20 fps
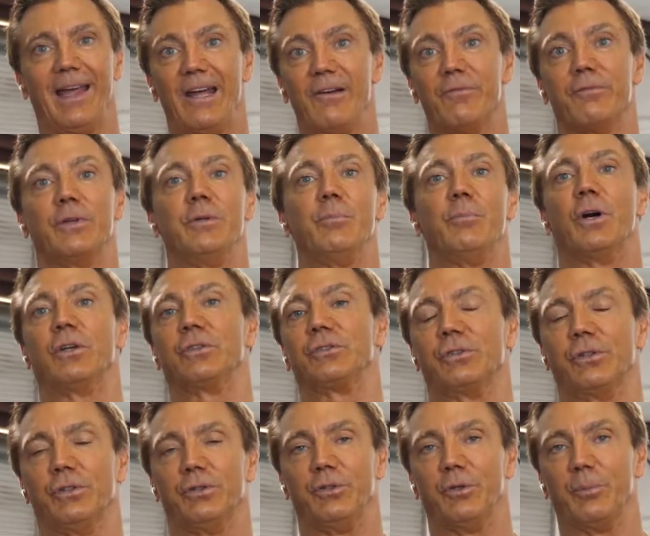every
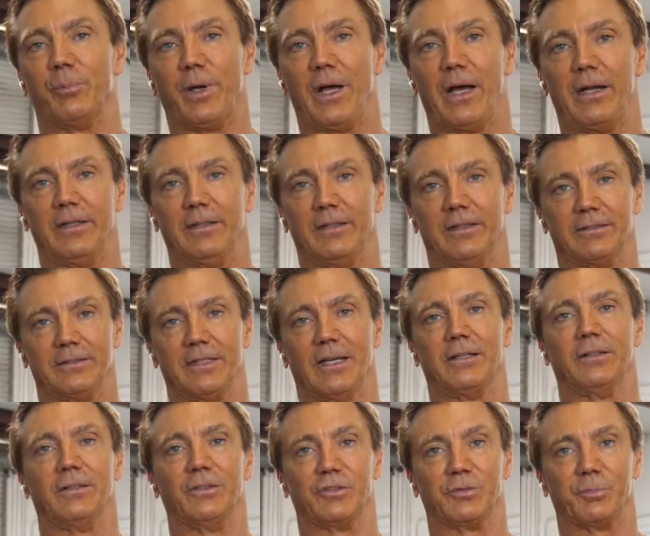muscle in your body that's
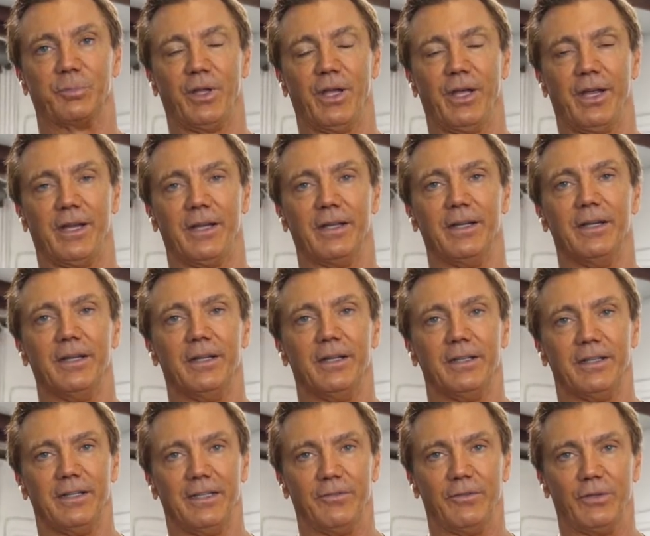on display,
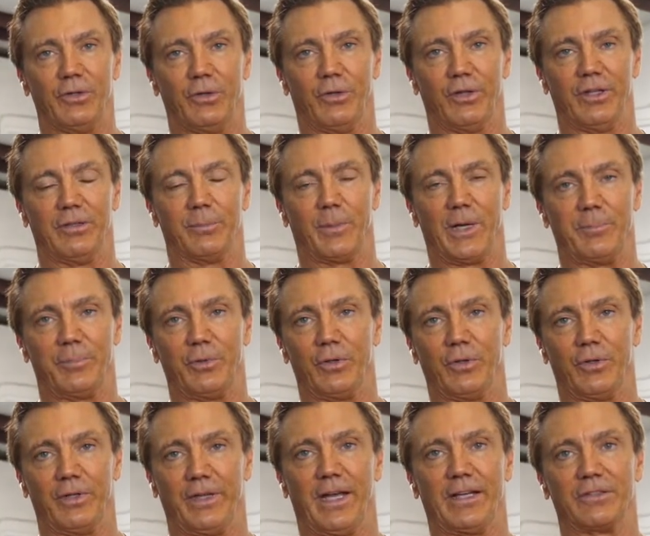even though they might be
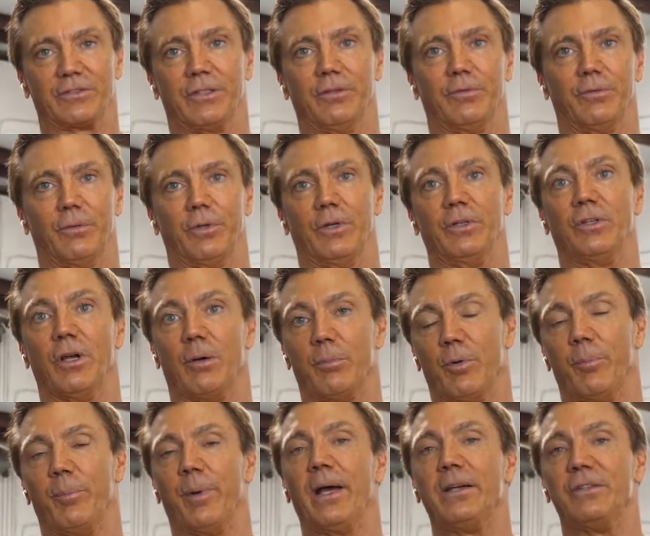only asking for a
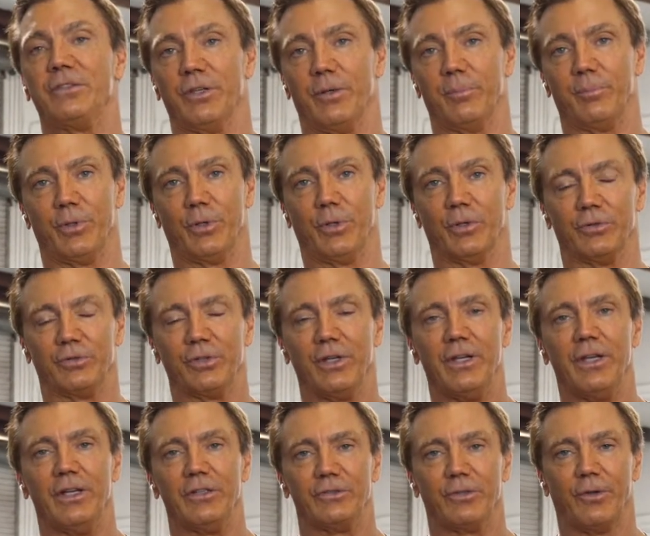double bicep pose.
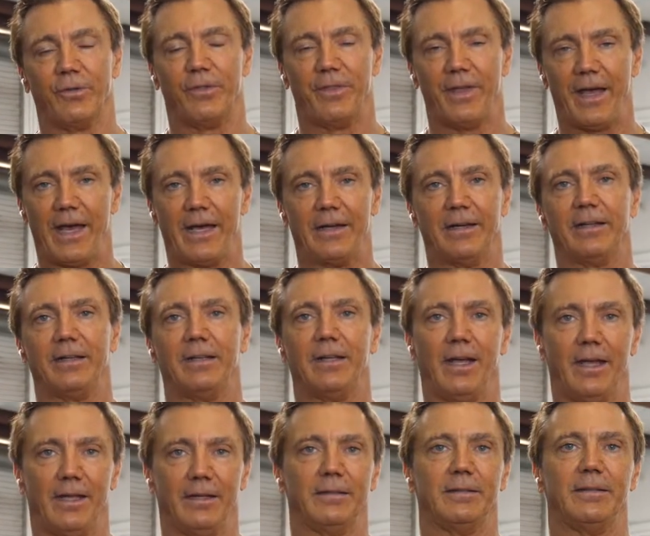So that
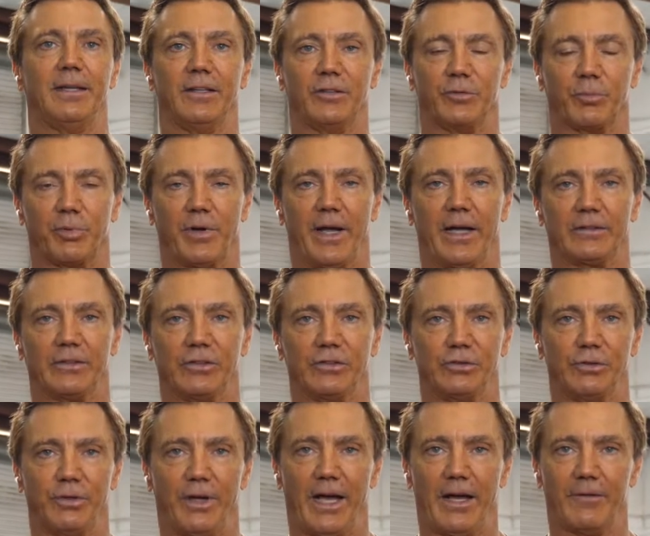again takes
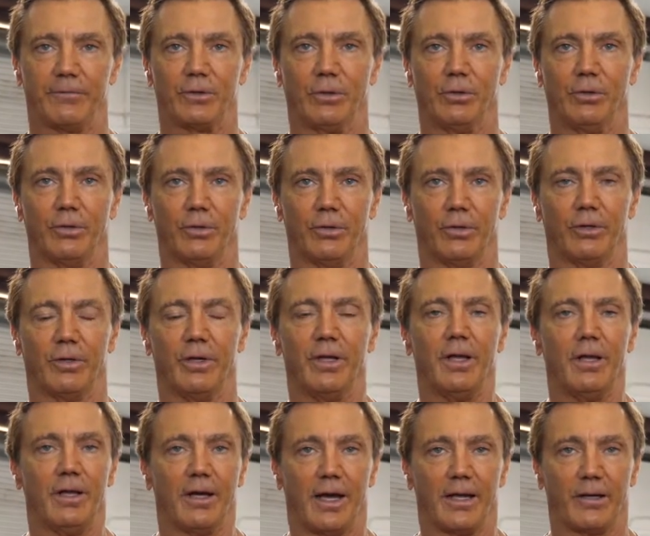practice. You have to learn
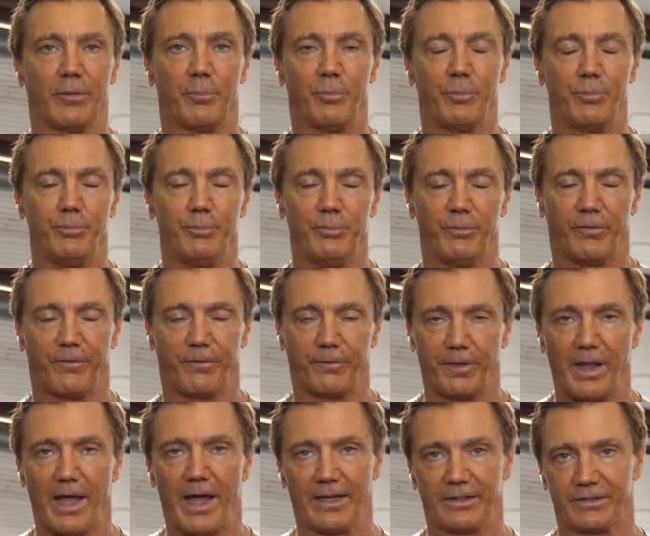how to
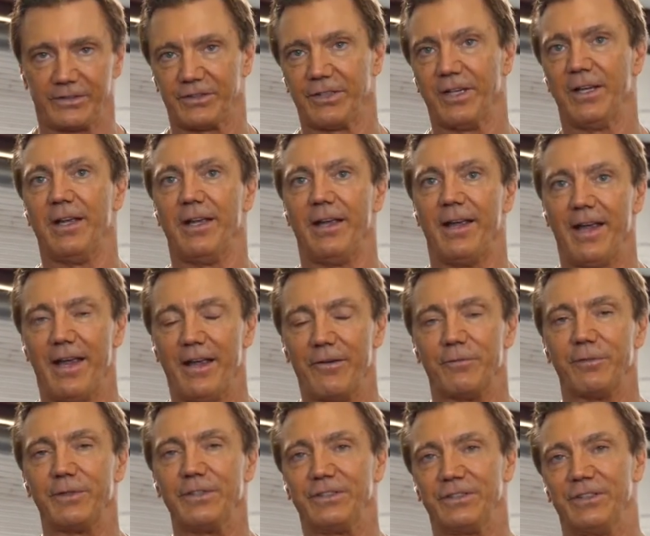flex
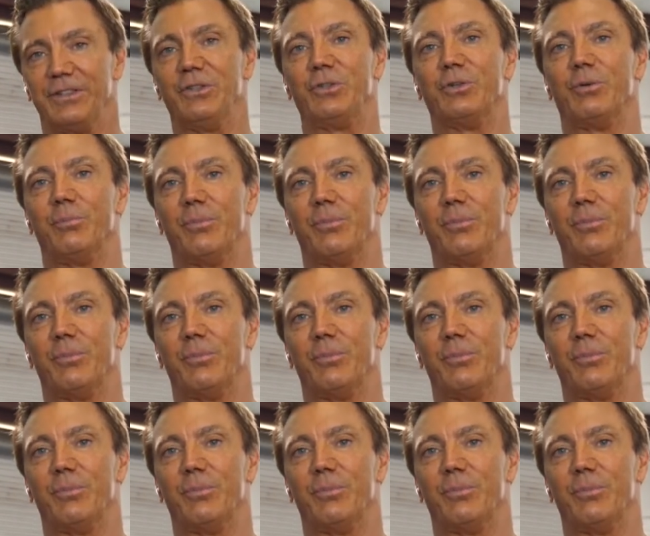every single